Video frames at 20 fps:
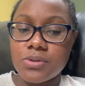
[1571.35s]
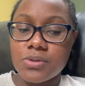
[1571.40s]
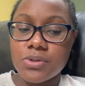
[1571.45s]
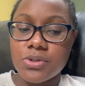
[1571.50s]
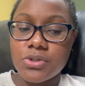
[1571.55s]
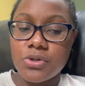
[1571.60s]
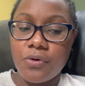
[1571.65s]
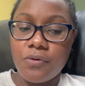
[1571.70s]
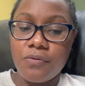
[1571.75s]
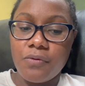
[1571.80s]

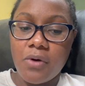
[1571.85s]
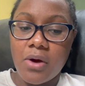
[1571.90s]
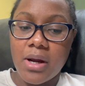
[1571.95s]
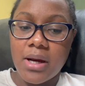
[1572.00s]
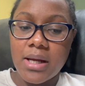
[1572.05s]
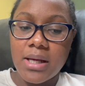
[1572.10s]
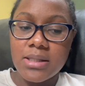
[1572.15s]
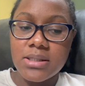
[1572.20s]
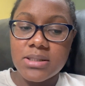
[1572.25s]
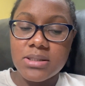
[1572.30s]
So far
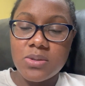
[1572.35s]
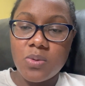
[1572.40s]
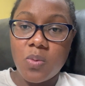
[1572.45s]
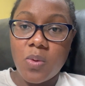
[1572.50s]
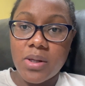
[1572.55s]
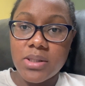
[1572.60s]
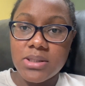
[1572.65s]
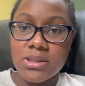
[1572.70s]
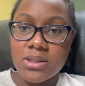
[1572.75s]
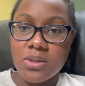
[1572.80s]
it's
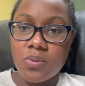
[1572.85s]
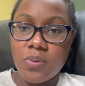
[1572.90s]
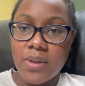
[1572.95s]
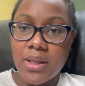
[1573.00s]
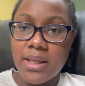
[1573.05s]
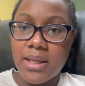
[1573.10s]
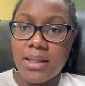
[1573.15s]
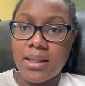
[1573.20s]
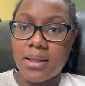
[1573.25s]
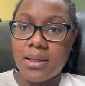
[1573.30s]
once a
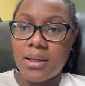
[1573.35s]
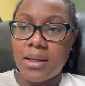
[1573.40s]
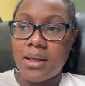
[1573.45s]
week.